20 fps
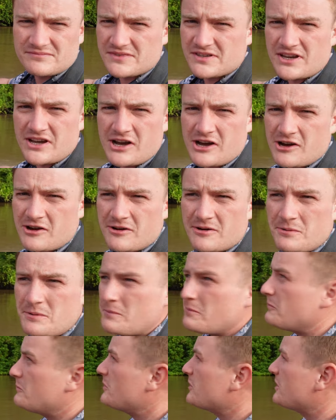So
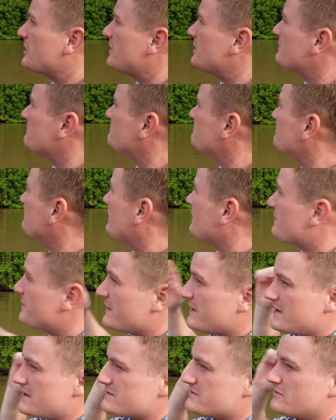we're gonna, I
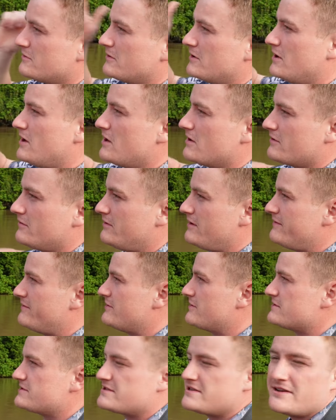think he's going along the river
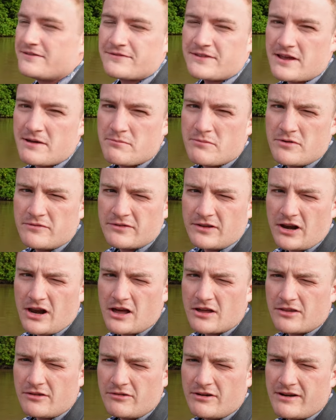to see if they moved
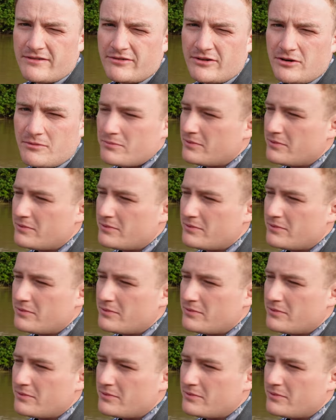along the river,